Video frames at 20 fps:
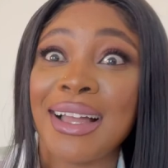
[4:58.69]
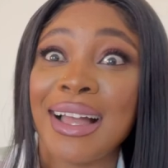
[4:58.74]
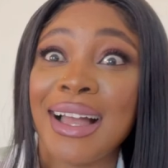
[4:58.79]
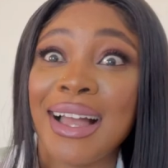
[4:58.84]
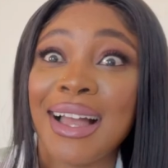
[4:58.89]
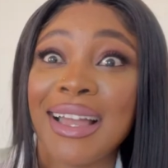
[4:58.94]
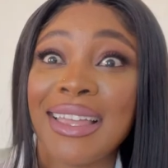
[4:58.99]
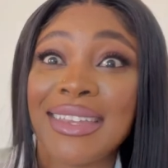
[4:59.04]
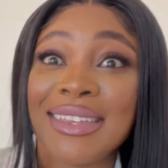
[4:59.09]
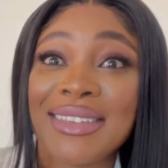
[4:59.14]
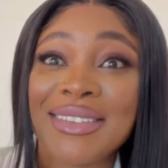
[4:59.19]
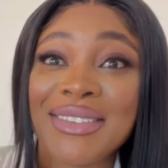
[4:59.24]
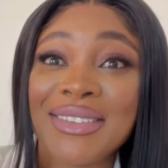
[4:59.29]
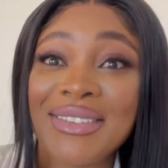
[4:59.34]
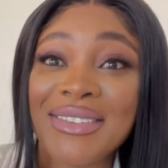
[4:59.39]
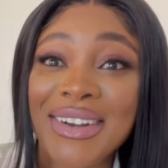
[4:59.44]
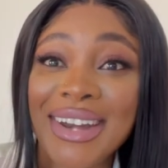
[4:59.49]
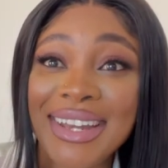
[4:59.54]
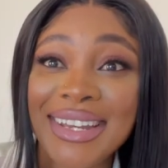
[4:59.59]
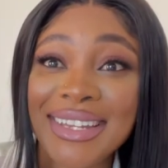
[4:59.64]
are you
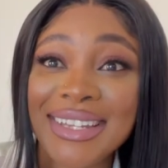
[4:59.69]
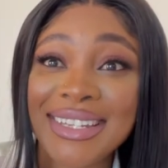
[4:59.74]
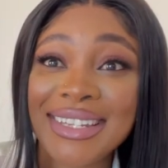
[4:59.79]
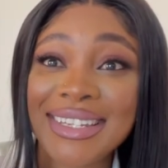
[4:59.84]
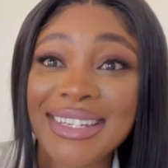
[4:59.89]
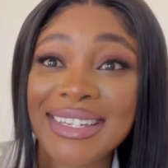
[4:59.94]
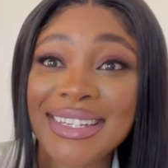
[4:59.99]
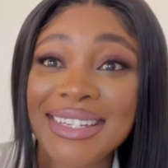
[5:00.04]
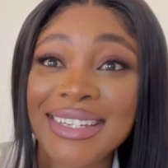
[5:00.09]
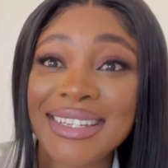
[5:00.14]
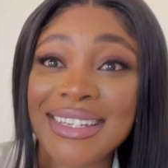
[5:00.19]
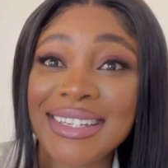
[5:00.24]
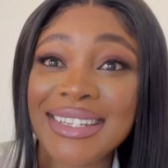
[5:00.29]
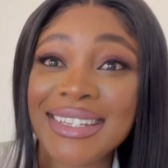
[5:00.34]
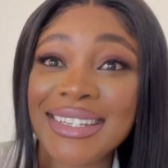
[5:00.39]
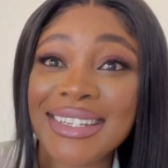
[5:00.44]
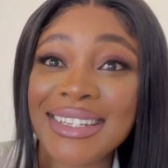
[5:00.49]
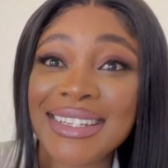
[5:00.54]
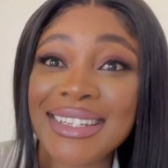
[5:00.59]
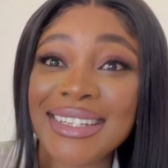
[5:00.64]

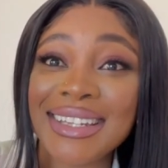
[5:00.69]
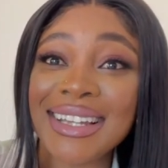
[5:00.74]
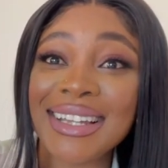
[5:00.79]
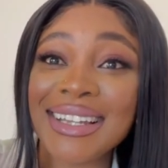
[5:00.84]
ready?